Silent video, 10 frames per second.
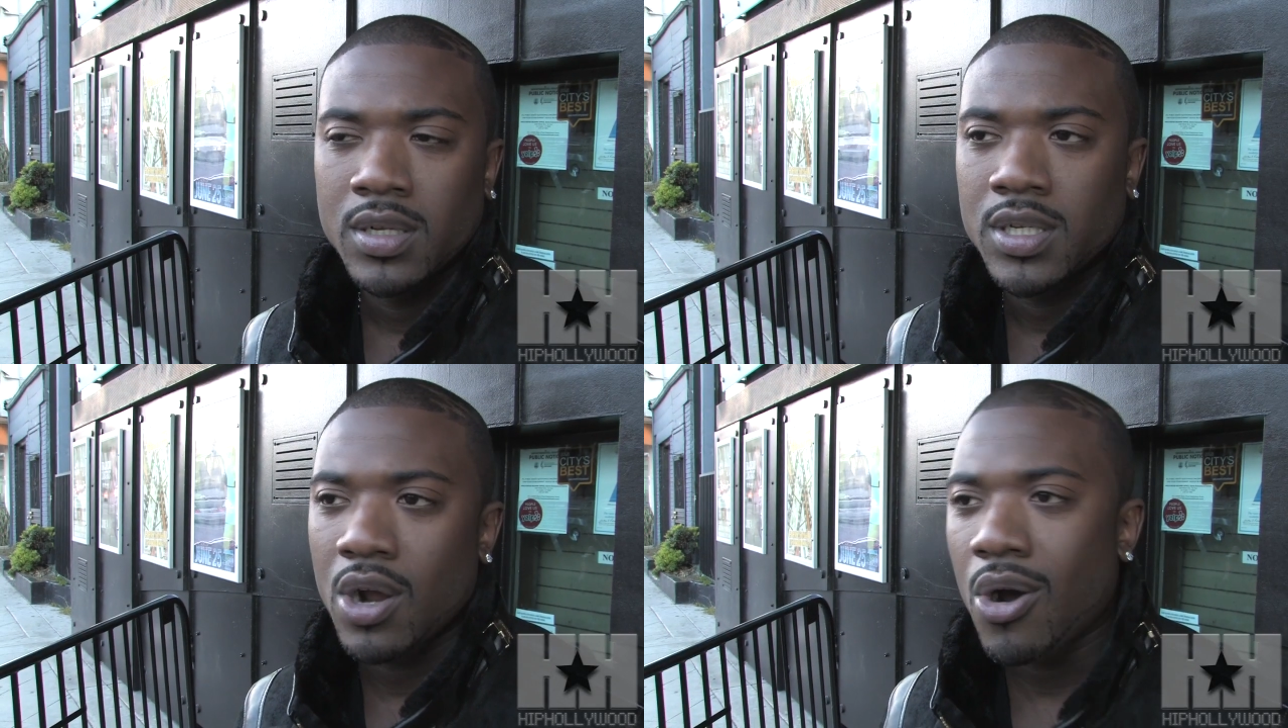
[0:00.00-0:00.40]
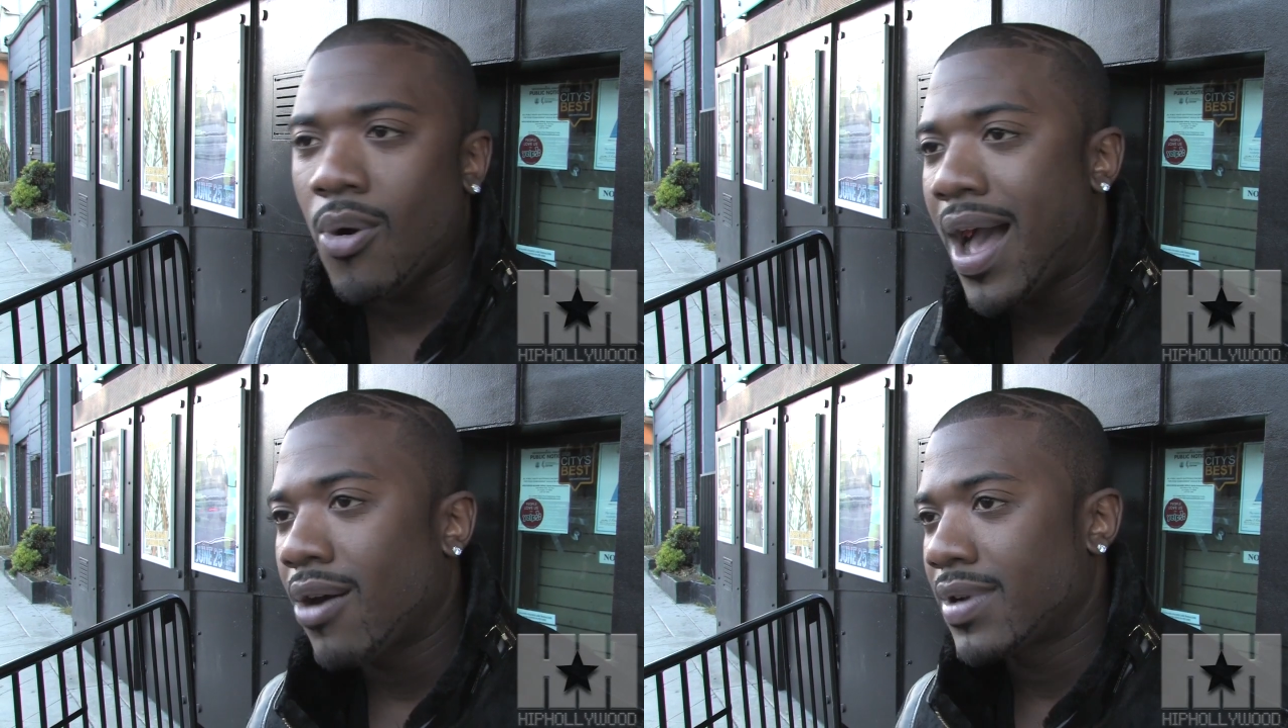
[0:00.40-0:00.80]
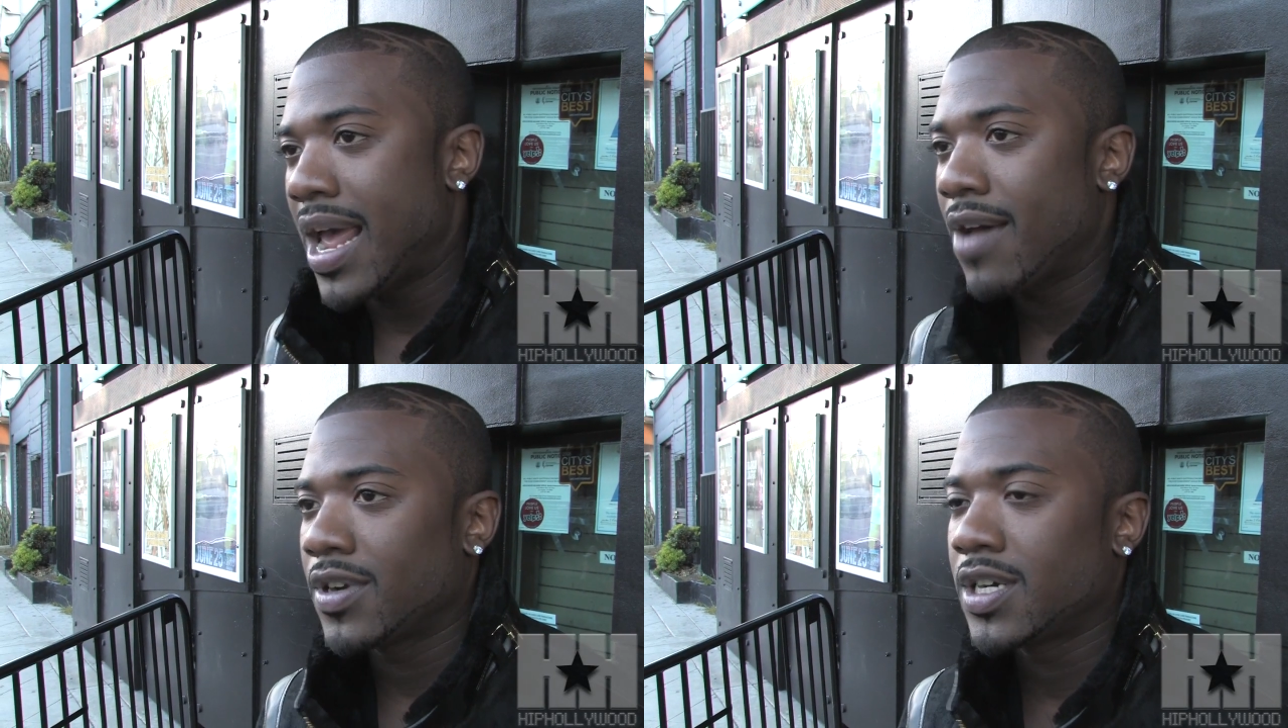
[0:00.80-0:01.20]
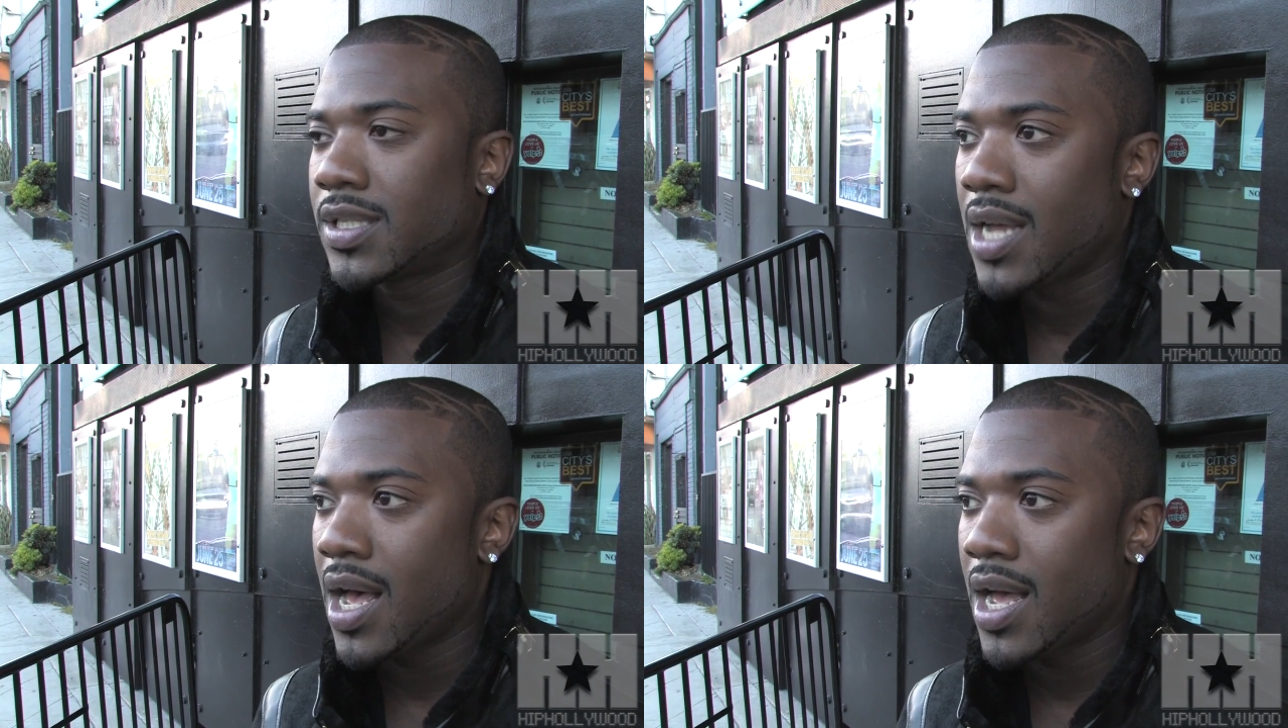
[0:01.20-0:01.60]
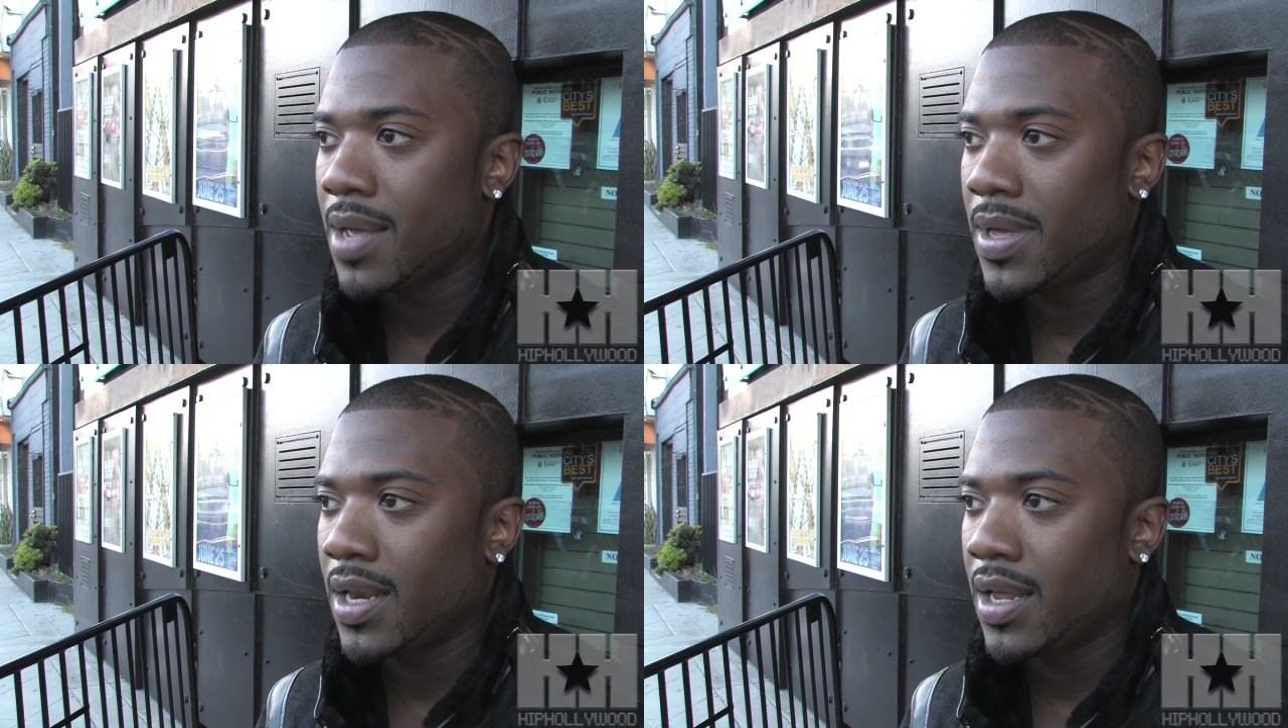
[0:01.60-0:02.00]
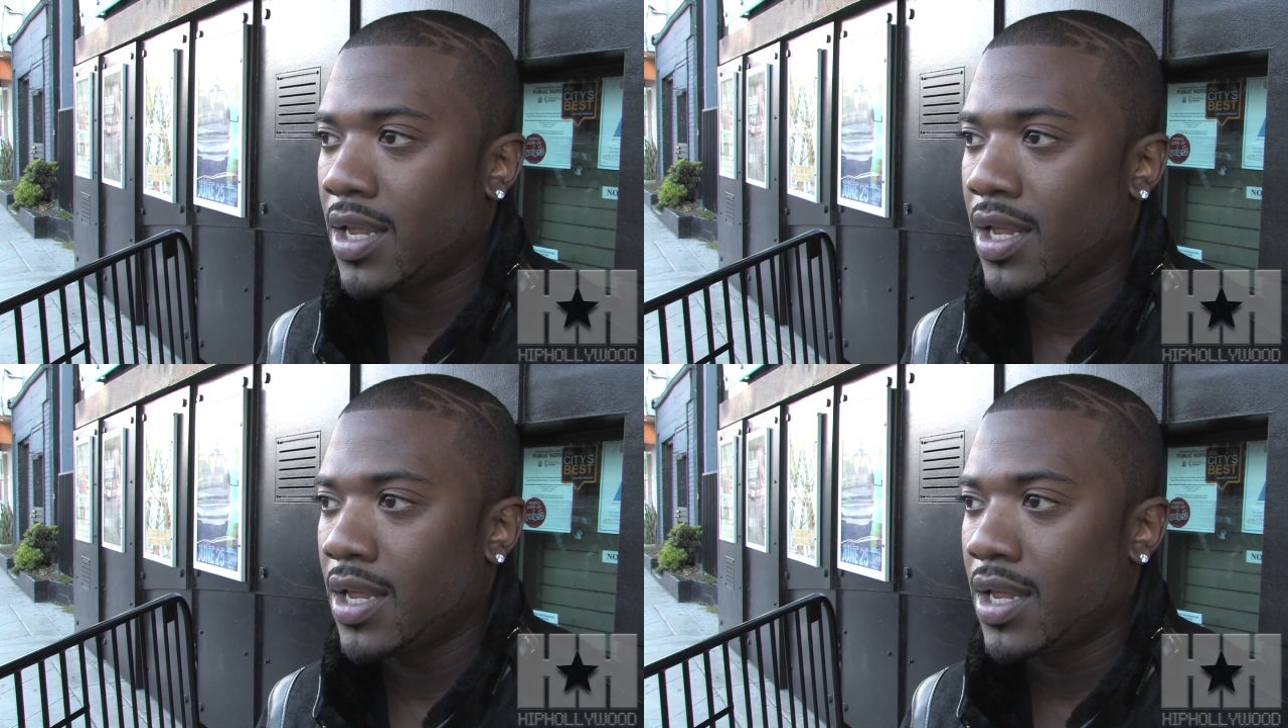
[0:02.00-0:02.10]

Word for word: to go out and have a good time and,